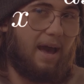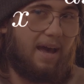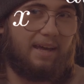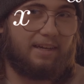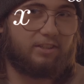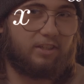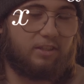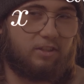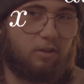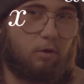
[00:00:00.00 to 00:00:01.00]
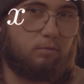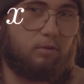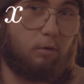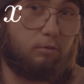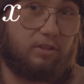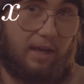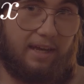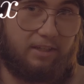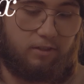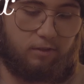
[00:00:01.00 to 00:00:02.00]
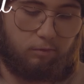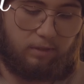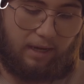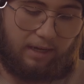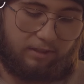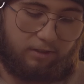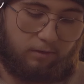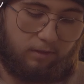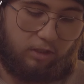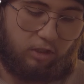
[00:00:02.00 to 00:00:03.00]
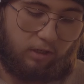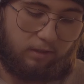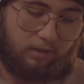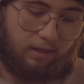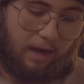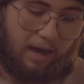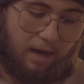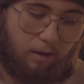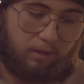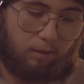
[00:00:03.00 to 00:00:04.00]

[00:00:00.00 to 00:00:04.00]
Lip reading: x, and so those x's would cancel each other out,